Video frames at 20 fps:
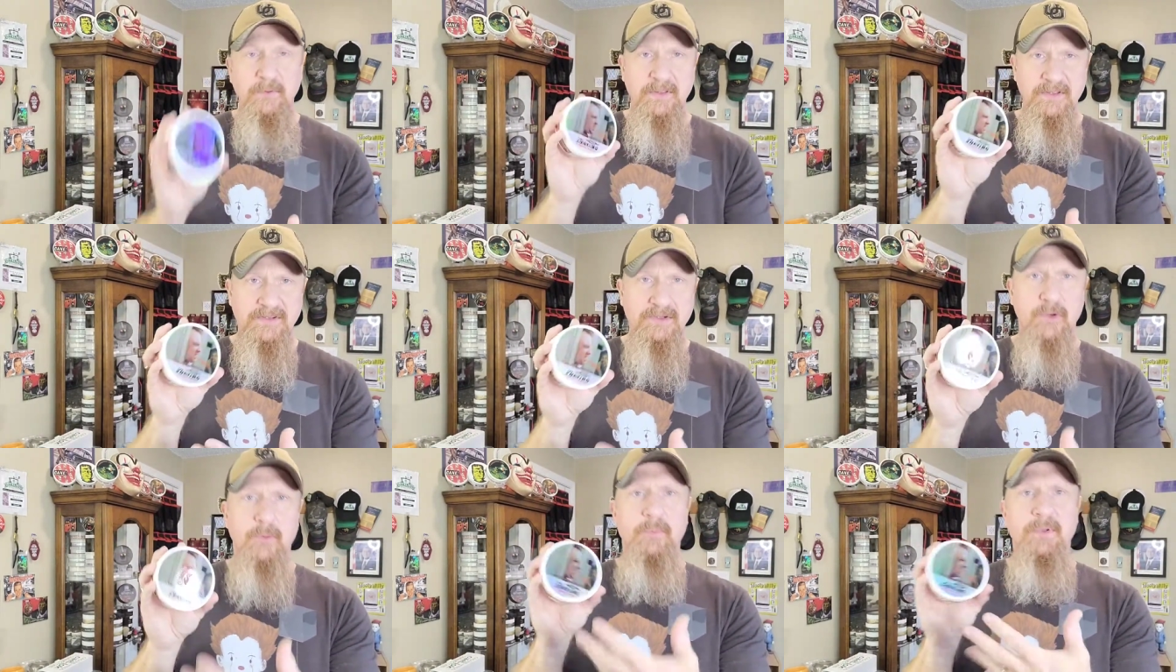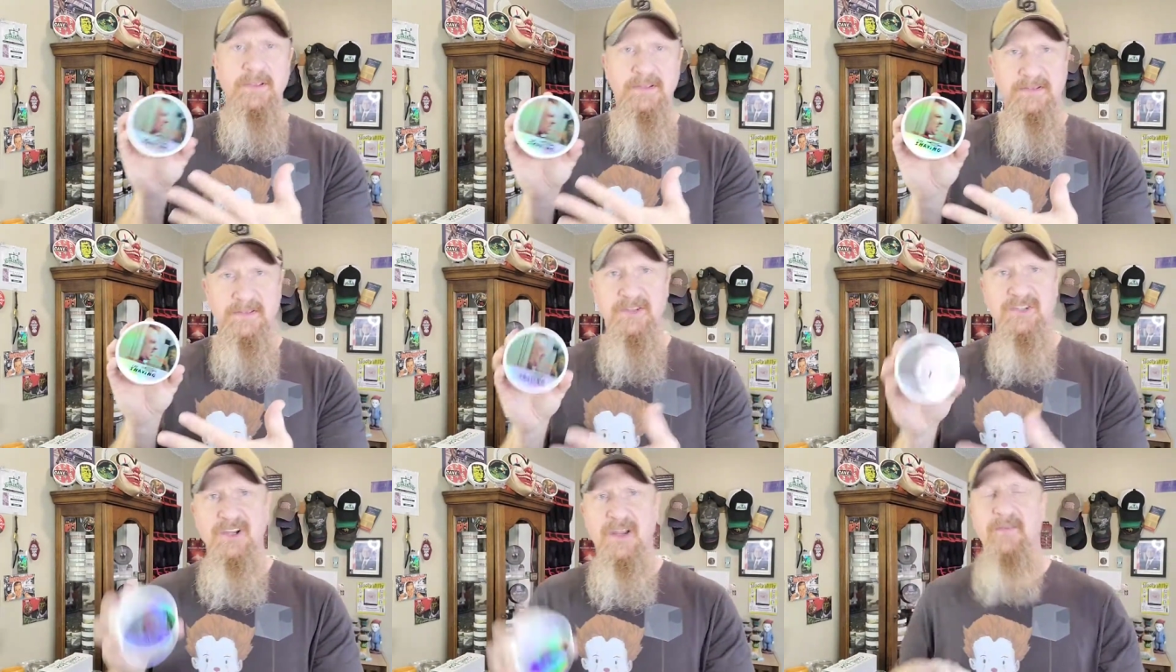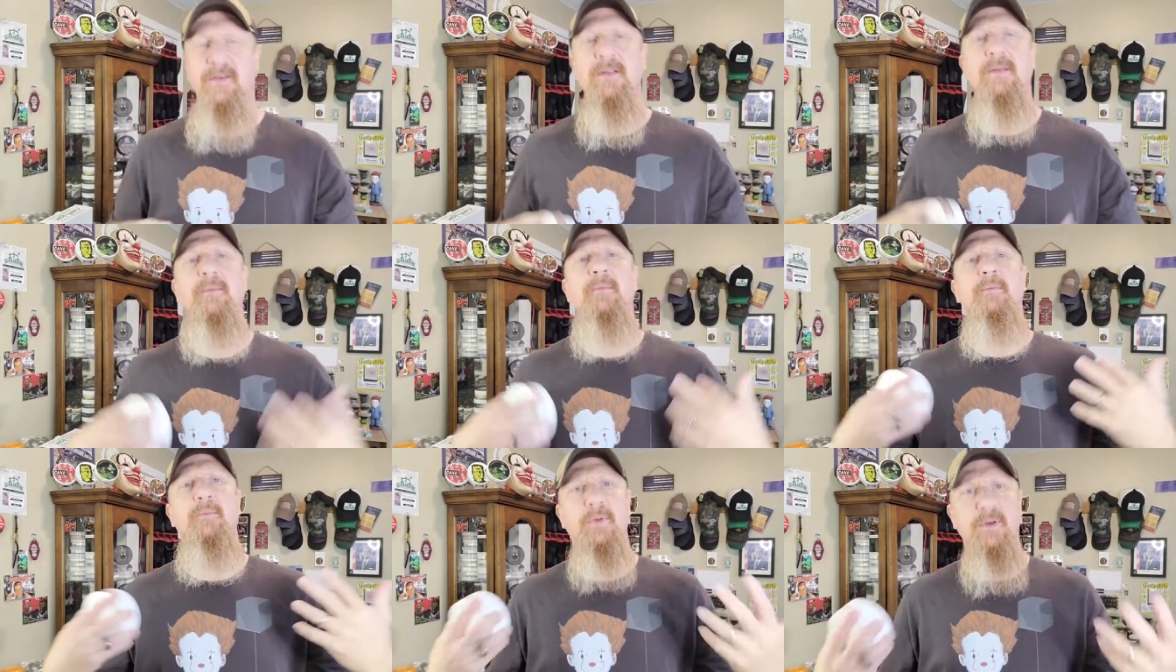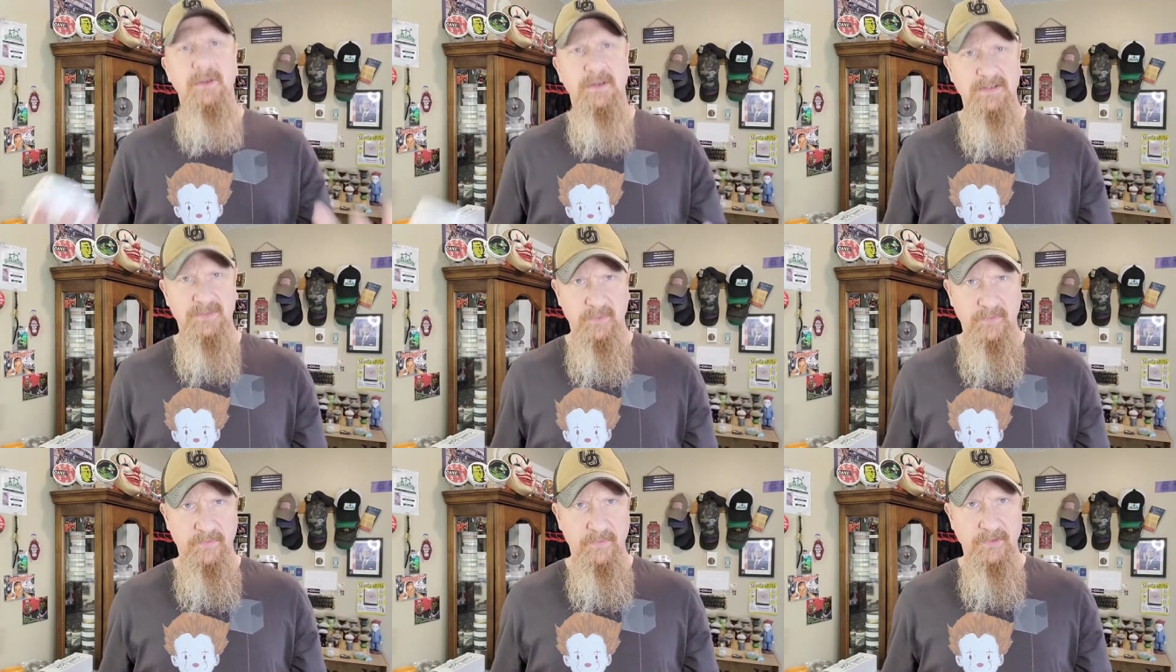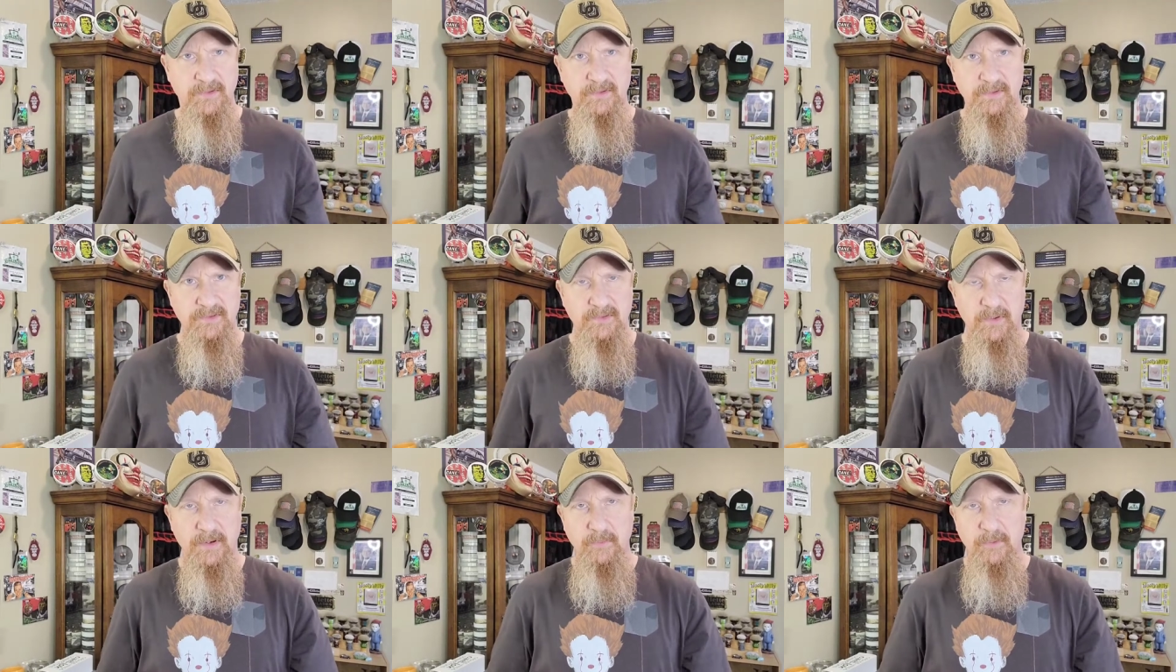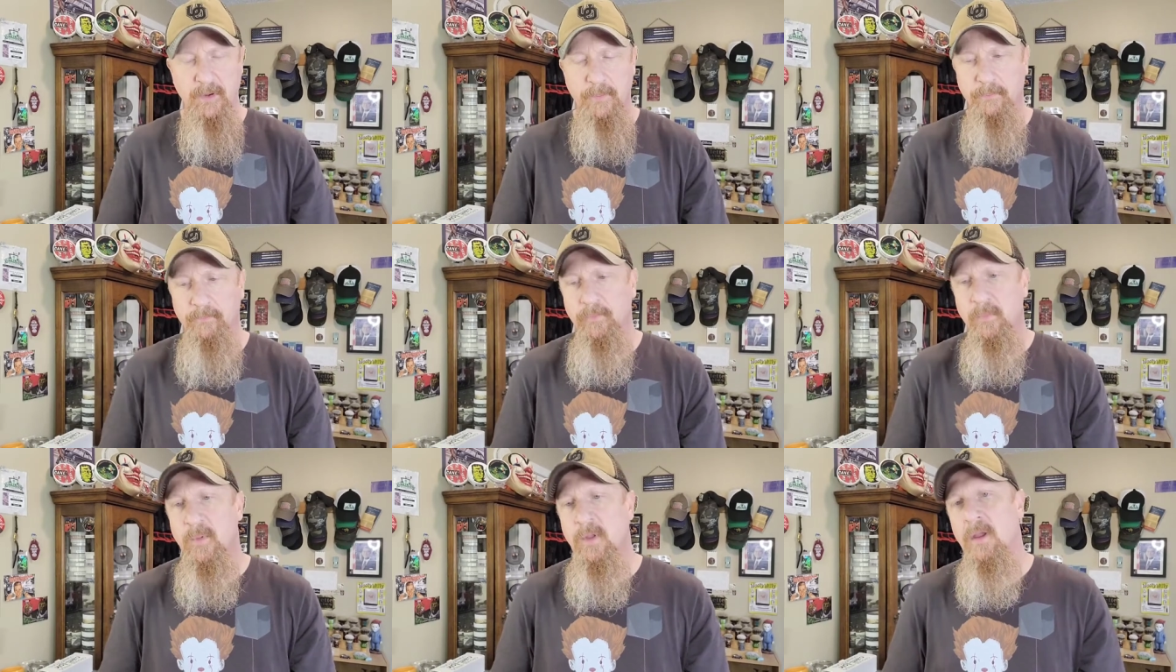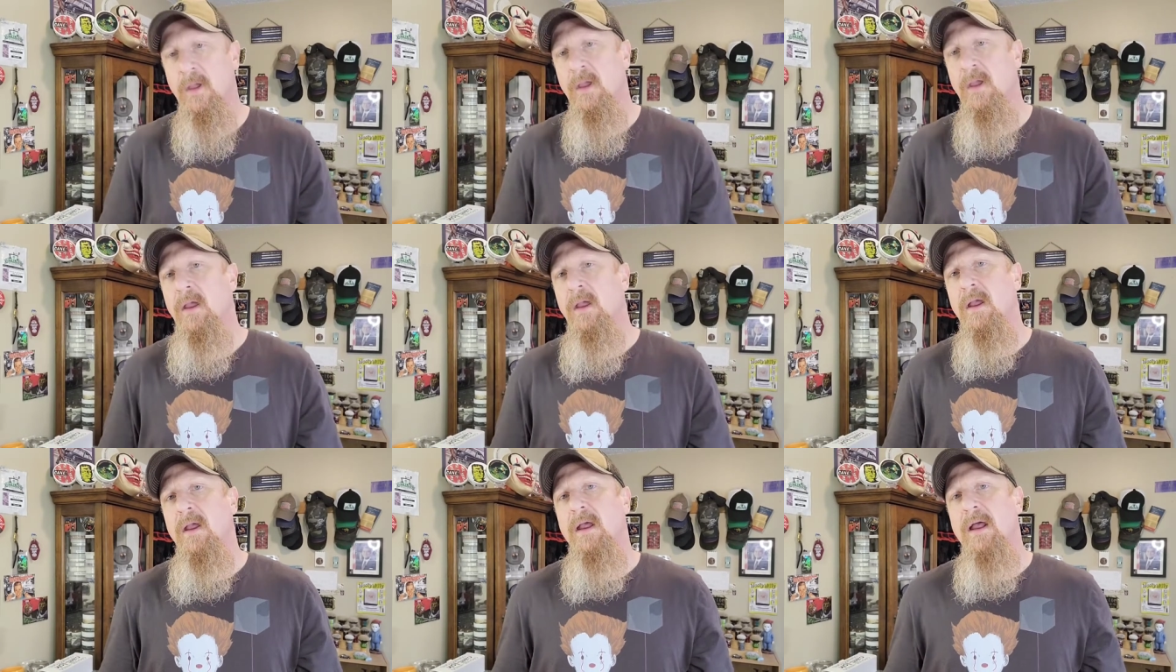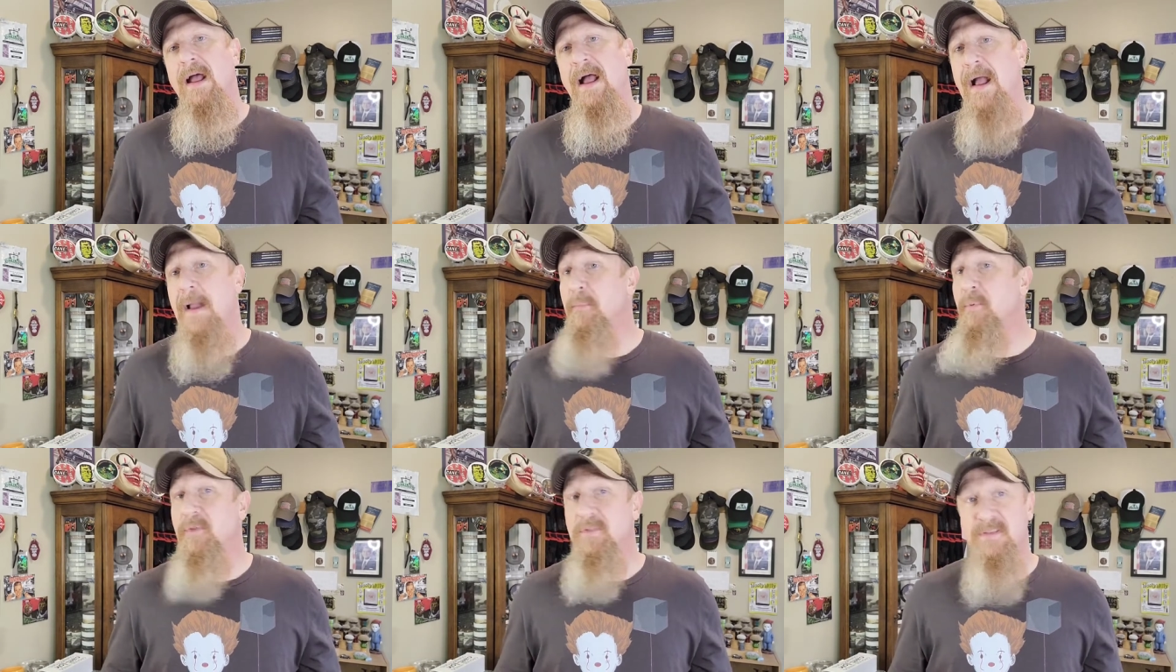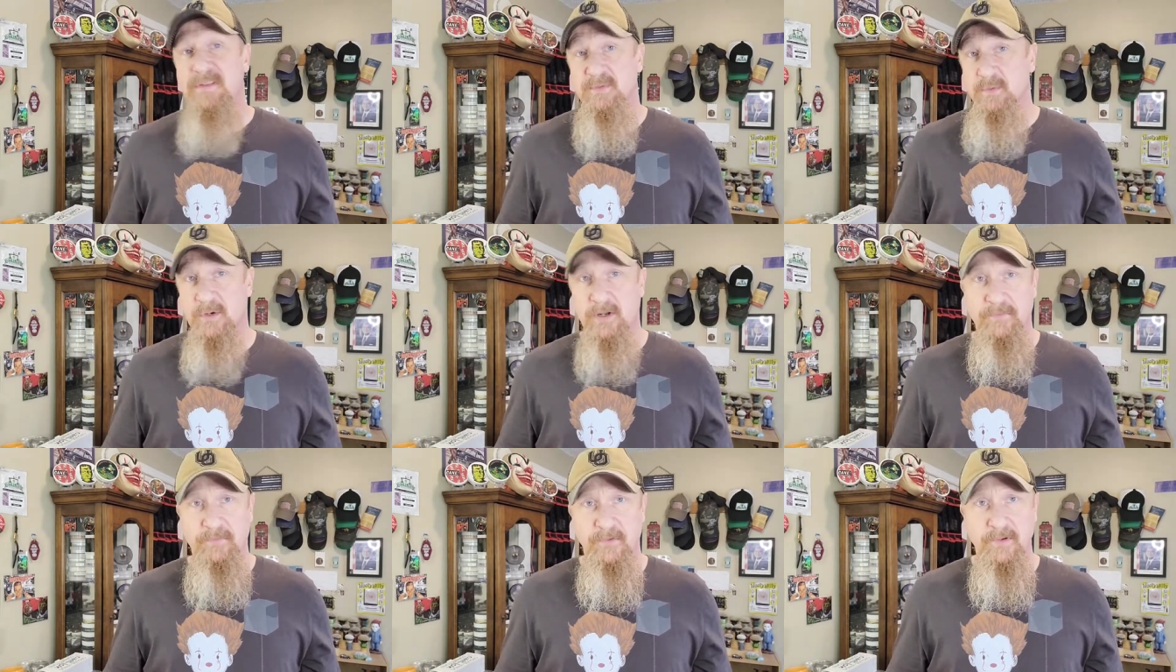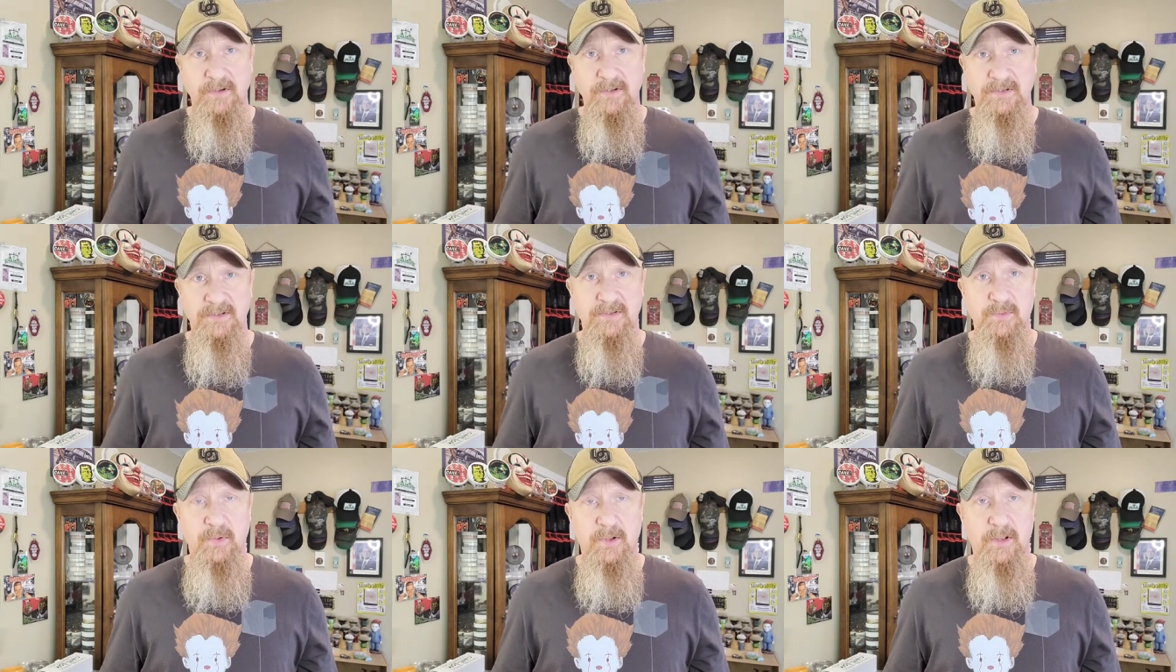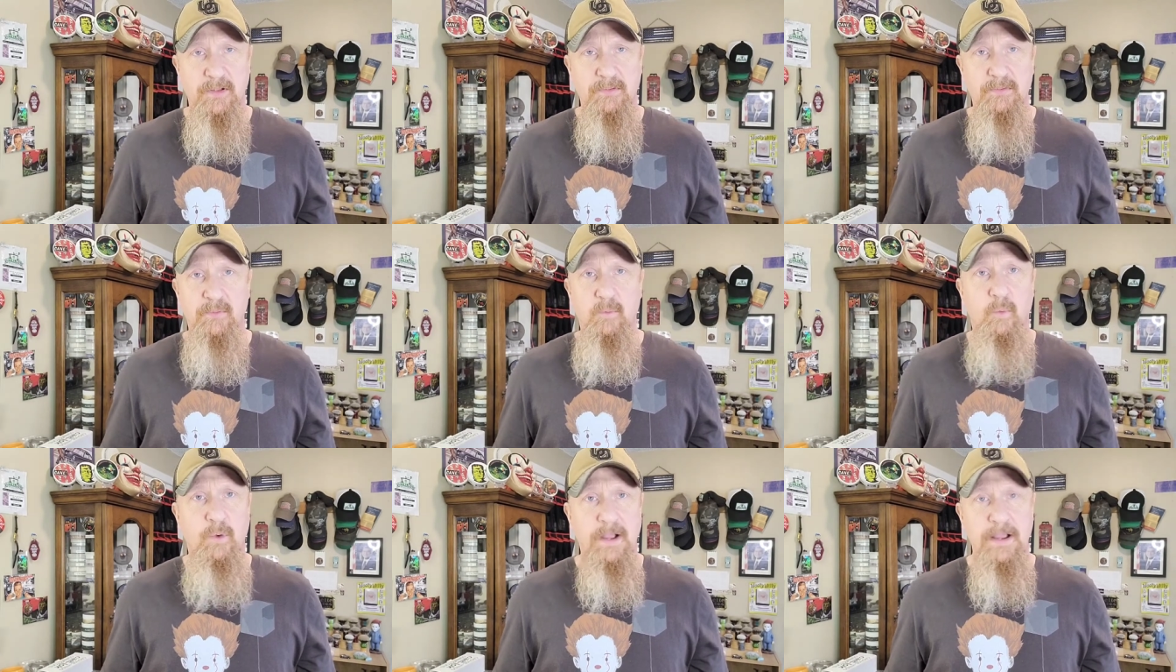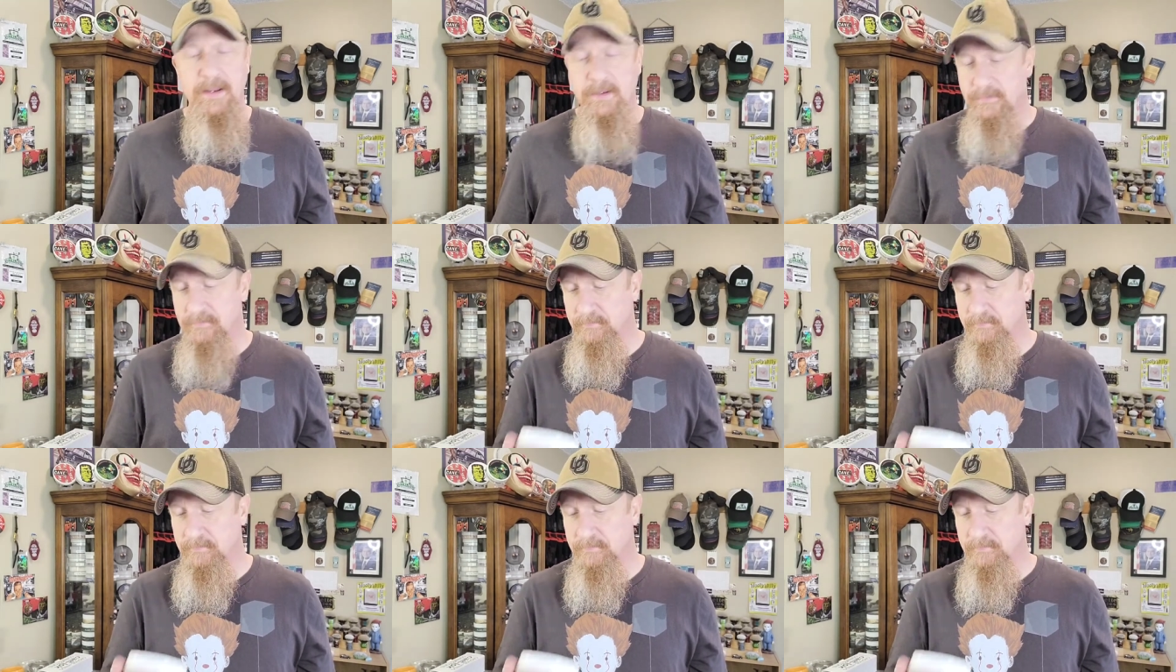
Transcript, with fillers: of the soap is the shaving, but it is referred to as Ray Rum. I put this one off for years as well. Why?